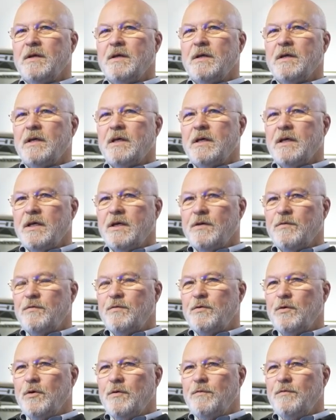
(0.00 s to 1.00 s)
to watch
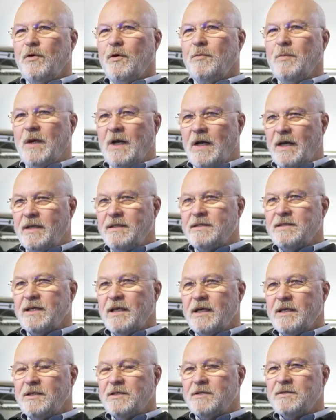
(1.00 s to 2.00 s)
Formula One
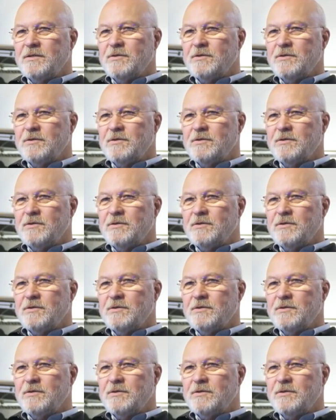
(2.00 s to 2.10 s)
races